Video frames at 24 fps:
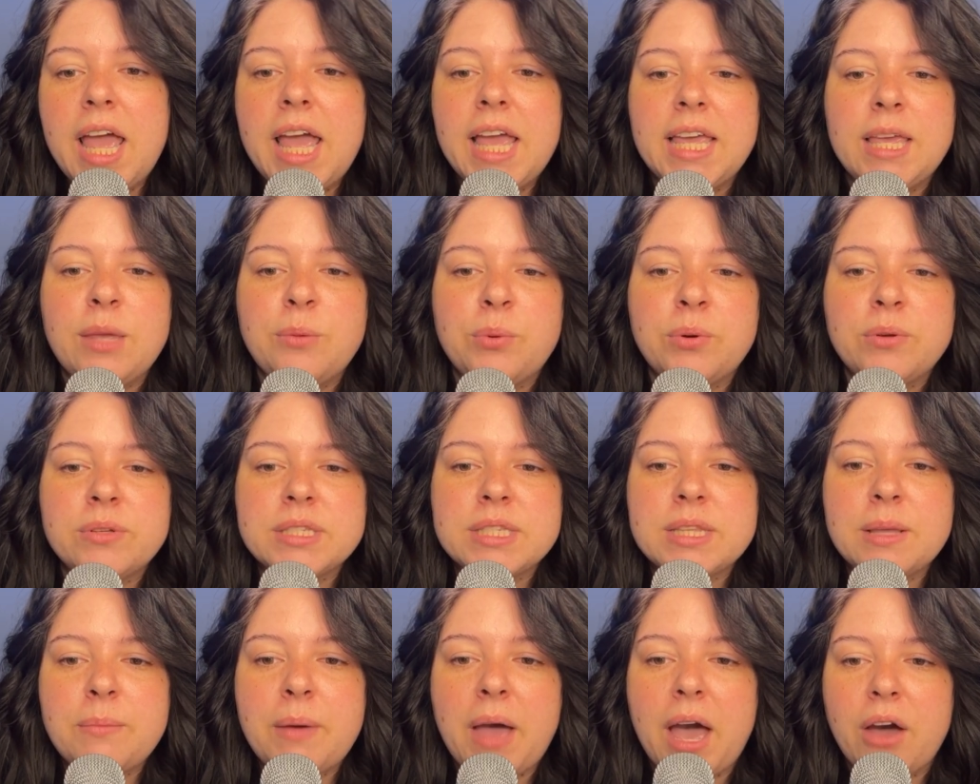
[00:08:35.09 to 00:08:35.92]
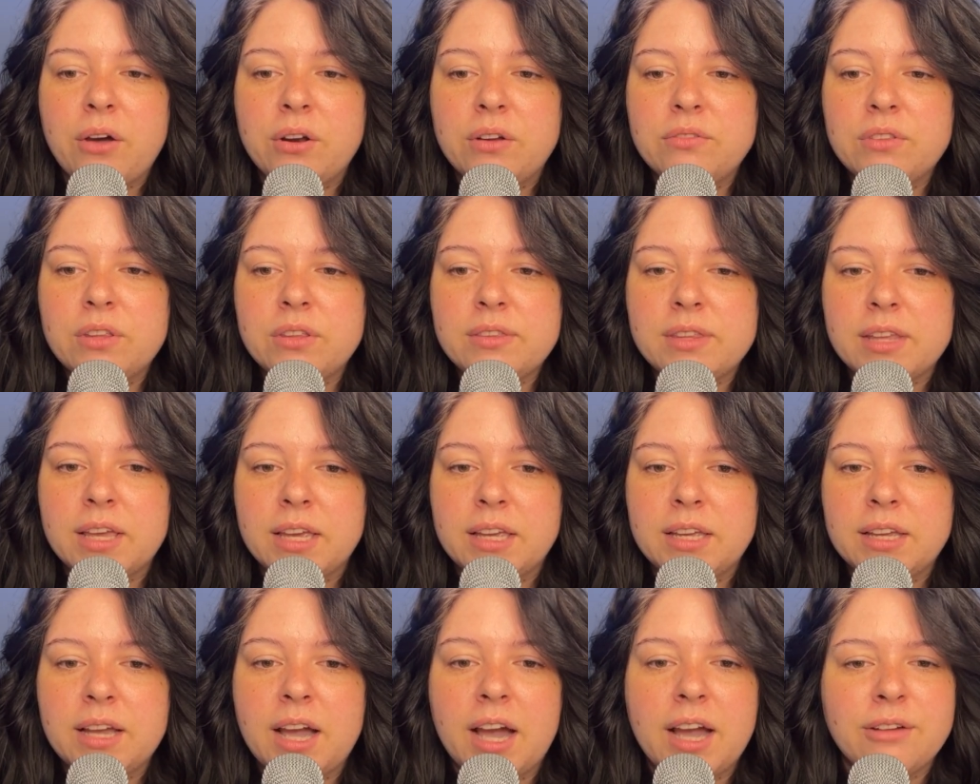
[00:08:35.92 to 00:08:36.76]
He pulls them out of the
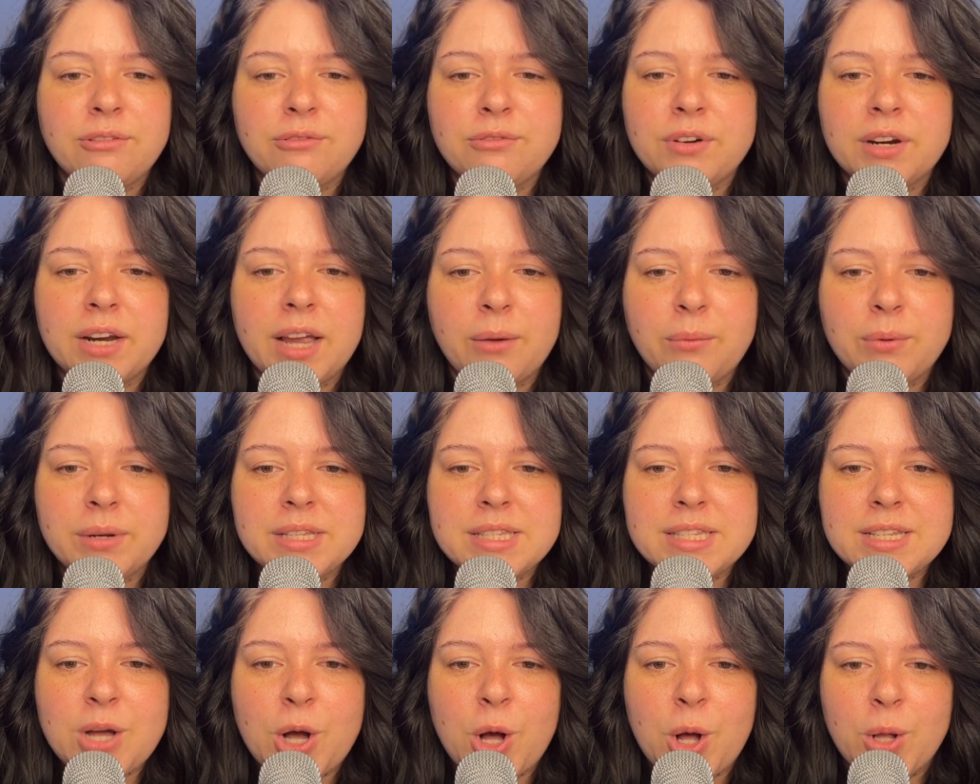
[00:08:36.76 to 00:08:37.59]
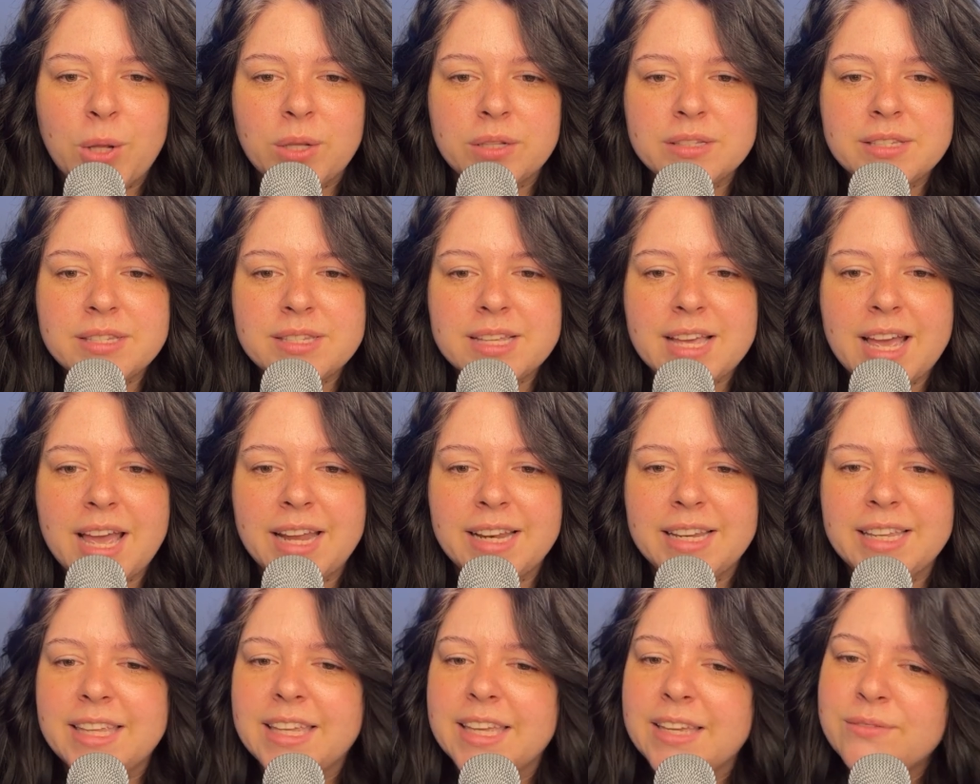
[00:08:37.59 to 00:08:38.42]
thing, I forget what it's called,
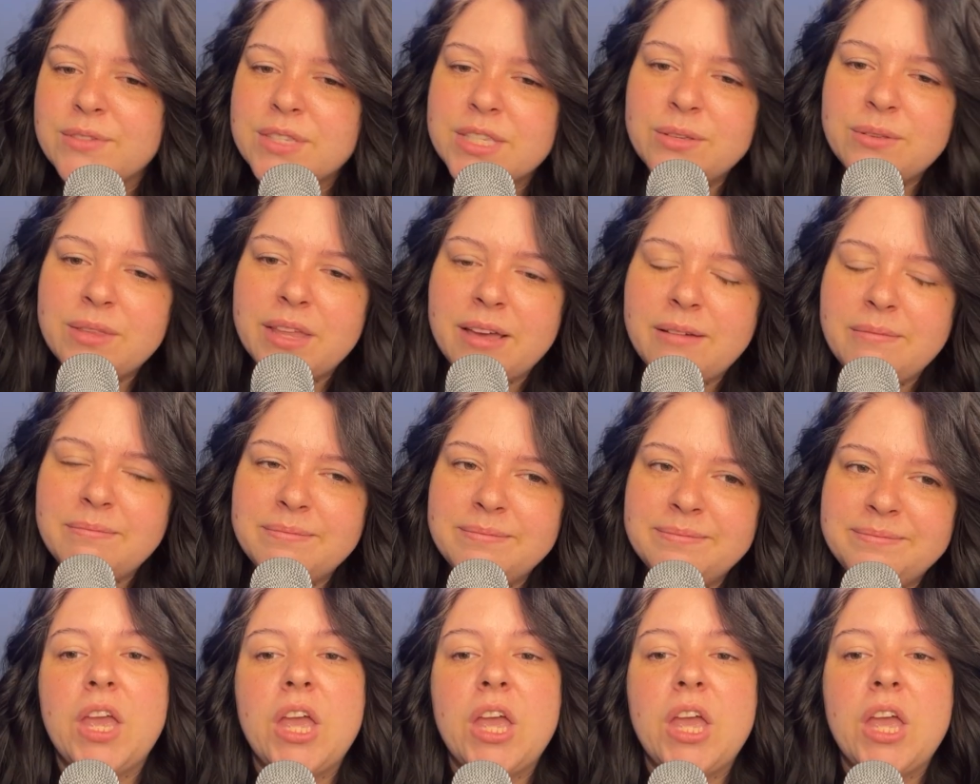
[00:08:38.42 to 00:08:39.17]
and gives you them.